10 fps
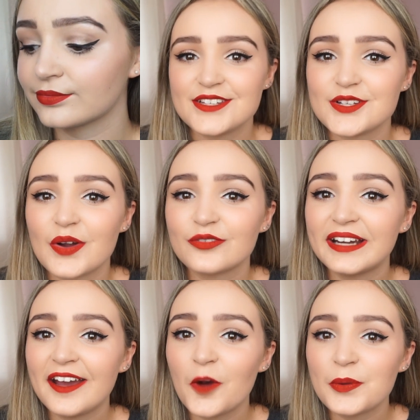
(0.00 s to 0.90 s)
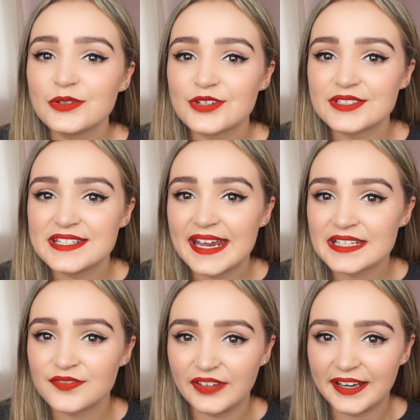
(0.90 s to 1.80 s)
So I really hope you enjoyed
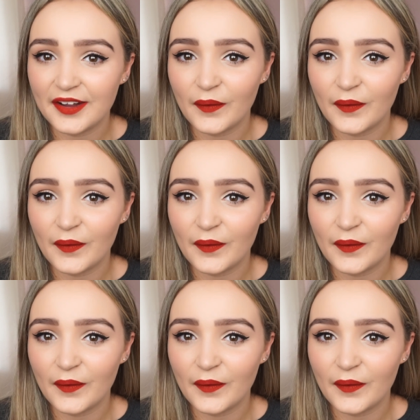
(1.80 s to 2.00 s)
today's video,